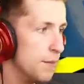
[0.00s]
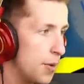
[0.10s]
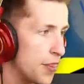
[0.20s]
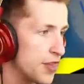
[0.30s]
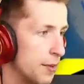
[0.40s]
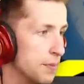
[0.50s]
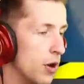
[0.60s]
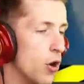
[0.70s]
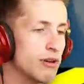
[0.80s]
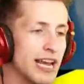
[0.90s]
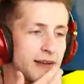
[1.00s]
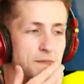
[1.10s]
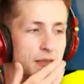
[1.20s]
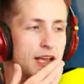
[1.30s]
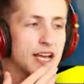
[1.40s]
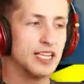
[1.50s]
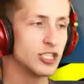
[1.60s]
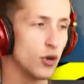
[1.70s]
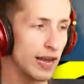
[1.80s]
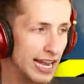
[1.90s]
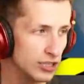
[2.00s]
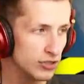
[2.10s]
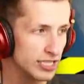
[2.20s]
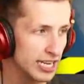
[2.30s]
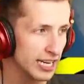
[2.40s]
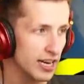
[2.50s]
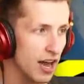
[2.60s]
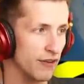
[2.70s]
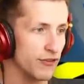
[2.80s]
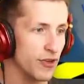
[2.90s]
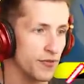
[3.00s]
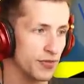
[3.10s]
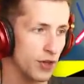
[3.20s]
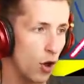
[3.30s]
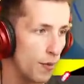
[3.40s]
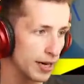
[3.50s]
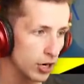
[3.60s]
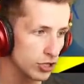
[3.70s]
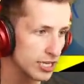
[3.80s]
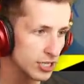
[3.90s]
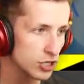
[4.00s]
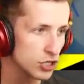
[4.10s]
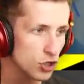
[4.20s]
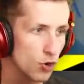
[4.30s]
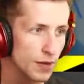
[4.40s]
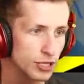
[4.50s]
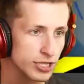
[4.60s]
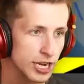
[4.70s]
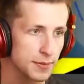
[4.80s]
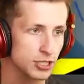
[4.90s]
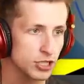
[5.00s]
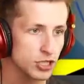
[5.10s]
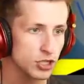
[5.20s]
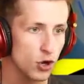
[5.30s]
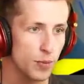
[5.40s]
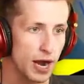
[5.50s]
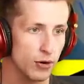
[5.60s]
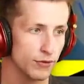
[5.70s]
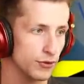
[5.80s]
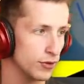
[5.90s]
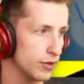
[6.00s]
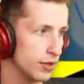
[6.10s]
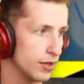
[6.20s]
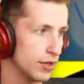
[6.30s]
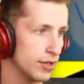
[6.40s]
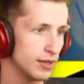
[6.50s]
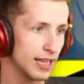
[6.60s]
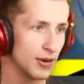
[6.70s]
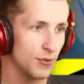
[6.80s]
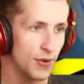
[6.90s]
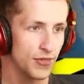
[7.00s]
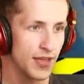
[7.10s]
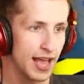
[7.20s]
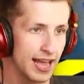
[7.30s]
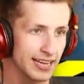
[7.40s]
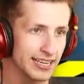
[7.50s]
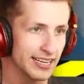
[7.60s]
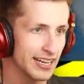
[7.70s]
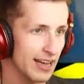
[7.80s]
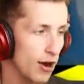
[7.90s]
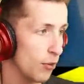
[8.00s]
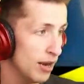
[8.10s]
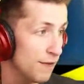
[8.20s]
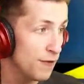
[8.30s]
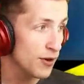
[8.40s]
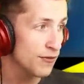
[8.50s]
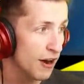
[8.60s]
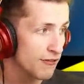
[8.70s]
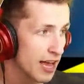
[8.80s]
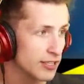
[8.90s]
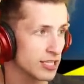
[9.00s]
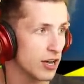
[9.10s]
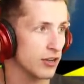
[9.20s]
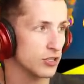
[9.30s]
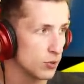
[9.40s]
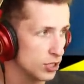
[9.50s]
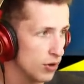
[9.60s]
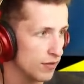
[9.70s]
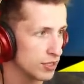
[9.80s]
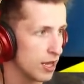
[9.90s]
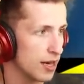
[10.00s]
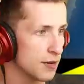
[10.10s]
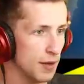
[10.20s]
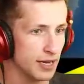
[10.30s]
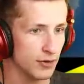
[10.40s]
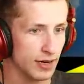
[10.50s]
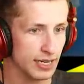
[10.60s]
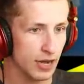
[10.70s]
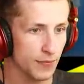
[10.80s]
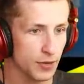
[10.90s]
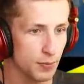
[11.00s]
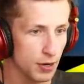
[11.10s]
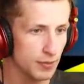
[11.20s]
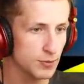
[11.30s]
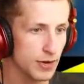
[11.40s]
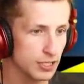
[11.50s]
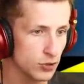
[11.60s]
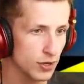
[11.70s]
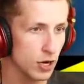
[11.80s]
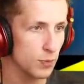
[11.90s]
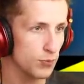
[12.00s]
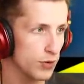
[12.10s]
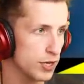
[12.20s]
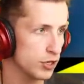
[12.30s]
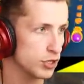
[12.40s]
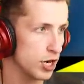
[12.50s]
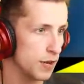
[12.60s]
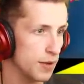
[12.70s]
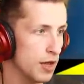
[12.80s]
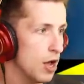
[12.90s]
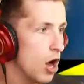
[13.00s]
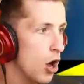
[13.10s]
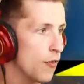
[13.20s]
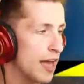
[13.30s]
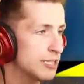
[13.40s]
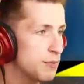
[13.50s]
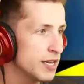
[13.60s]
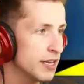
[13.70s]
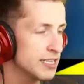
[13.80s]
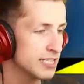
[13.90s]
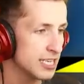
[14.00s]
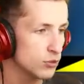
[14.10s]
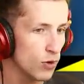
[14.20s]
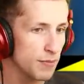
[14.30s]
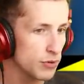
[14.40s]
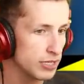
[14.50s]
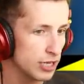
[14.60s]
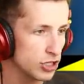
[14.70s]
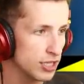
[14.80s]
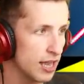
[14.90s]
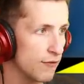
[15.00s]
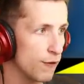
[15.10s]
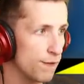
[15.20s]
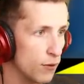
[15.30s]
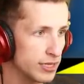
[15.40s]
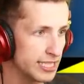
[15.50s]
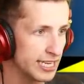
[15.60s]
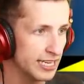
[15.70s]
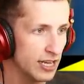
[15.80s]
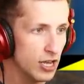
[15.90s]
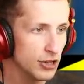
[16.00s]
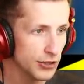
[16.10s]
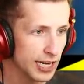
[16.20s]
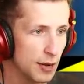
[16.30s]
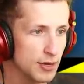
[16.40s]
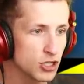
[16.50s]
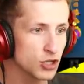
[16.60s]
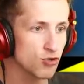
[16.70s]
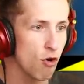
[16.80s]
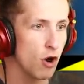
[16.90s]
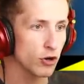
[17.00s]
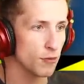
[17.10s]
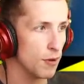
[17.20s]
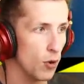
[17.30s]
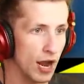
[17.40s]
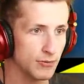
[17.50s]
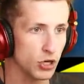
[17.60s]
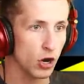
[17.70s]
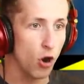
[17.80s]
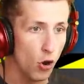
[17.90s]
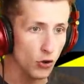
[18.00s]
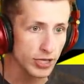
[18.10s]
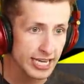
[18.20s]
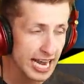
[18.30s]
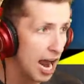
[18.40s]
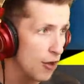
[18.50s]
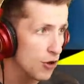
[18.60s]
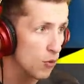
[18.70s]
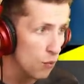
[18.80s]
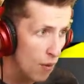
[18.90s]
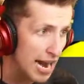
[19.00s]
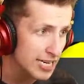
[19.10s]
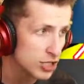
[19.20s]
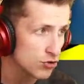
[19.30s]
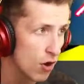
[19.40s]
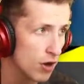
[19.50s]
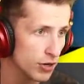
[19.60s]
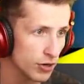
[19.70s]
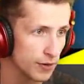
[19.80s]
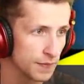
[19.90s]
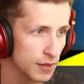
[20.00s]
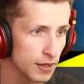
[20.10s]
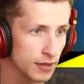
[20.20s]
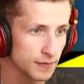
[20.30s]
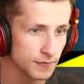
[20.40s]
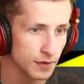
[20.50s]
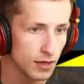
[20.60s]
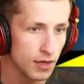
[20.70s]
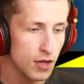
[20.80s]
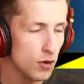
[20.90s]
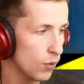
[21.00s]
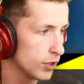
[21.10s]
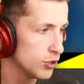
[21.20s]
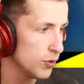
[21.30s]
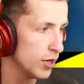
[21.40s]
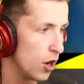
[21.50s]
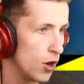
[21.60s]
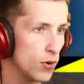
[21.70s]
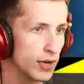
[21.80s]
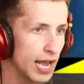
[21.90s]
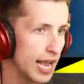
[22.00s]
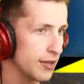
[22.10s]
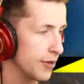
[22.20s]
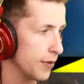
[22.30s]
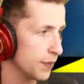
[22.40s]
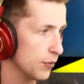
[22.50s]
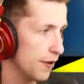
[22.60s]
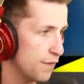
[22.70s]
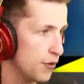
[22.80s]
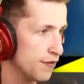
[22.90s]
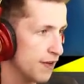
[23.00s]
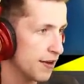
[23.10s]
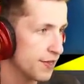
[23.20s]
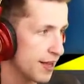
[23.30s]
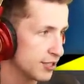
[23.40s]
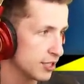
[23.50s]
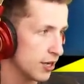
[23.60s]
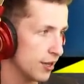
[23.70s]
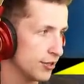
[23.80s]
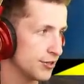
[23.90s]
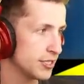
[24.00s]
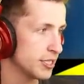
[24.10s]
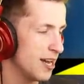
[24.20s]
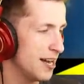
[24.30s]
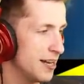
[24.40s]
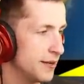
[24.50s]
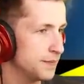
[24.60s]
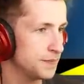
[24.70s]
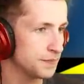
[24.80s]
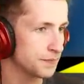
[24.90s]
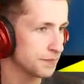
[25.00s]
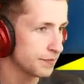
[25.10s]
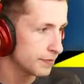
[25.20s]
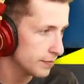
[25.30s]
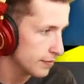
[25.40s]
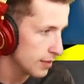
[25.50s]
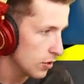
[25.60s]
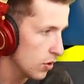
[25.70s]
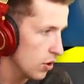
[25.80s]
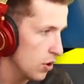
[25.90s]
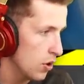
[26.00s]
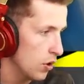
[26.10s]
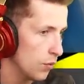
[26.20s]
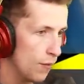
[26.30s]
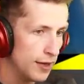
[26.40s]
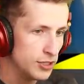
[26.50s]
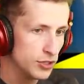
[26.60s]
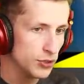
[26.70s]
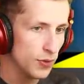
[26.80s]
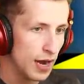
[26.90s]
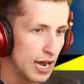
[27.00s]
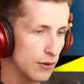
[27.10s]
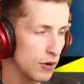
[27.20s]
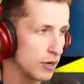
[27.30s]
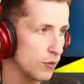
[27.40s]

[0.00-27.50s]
But the, okay. So interesting enough. Oh my gosh. It does so much damage. It's so powerful. Like what the heck? Are uh, we at $45,000? We do have a lot of money right now. The perma spike's doing a pretty good job. Oh, that's because since we're at mutation level 14, look at how much stronger Moabs are. Holy cow, they're way stronger. We're doing okay, though. We have $45,000. Um, what do I want?